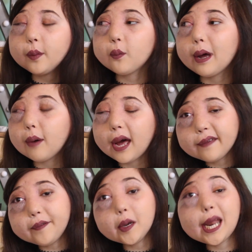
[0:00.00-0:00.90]
Well, I
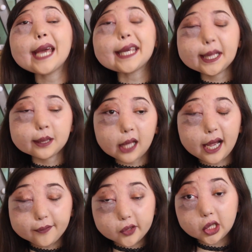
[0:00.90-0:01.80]
feel like in
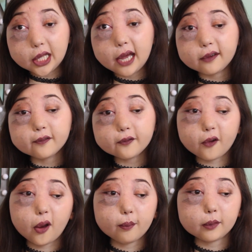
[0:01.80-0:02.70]
life you learn
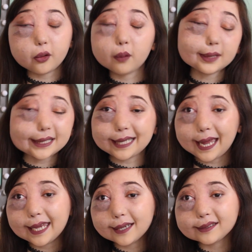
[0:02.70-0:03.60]
from your
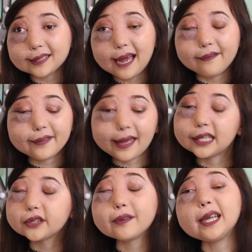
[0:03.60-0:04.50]
mistakes, and that
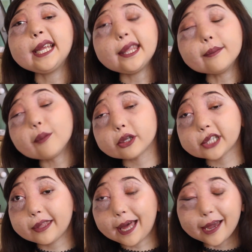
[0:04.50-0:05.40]
is really the
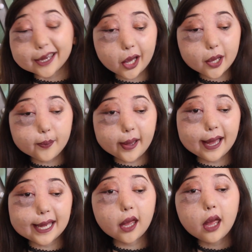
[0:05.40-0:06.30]
motto that I go
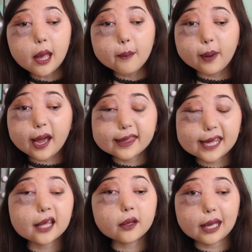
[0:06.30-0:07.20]
by. But I
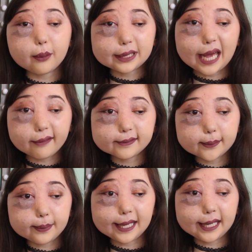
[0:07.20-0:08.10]
think it would have to
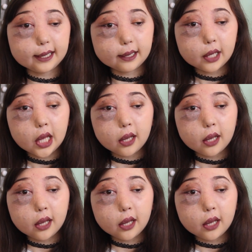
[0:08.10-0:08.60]
be